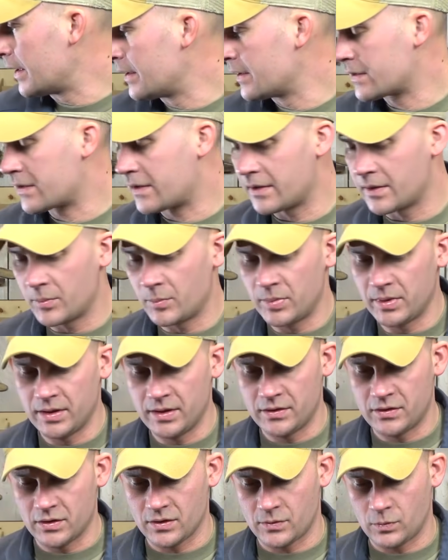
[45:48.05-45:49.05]
it is going to
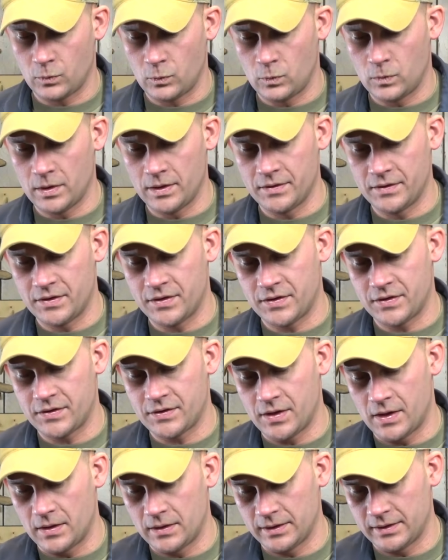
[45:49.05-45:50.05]
be just one
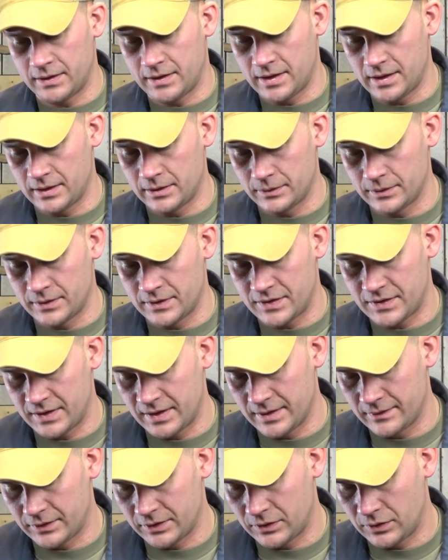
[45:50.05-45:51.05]
solid color
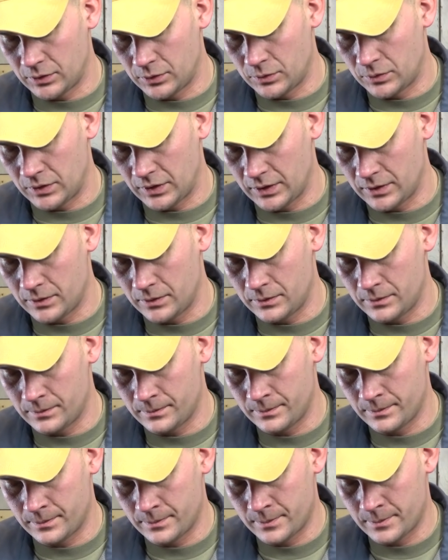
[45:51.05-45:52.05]
instead of a two-tone.